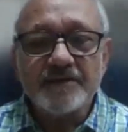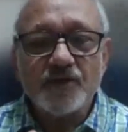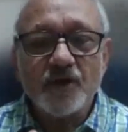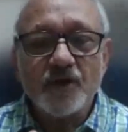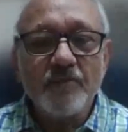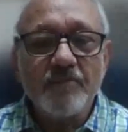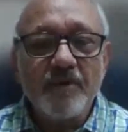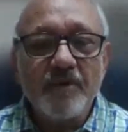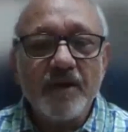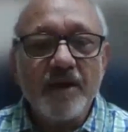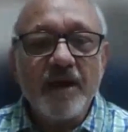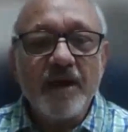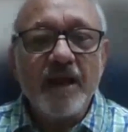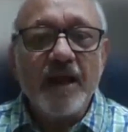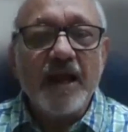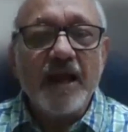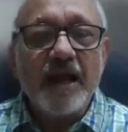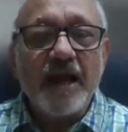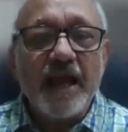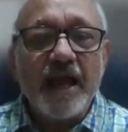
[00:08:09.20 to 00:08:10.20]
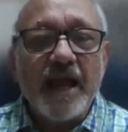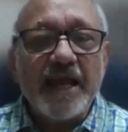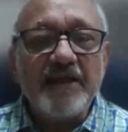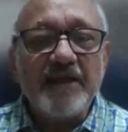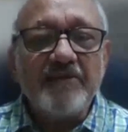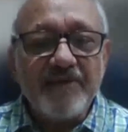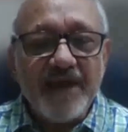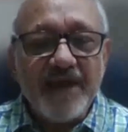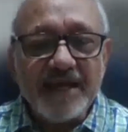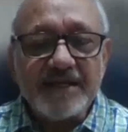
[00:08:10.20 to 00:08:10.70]
So
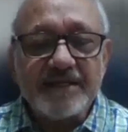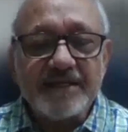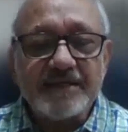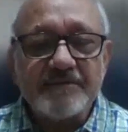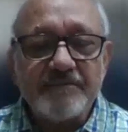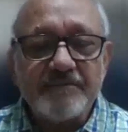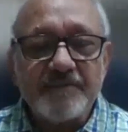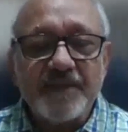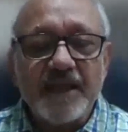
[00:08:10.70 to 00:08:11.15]
in fact,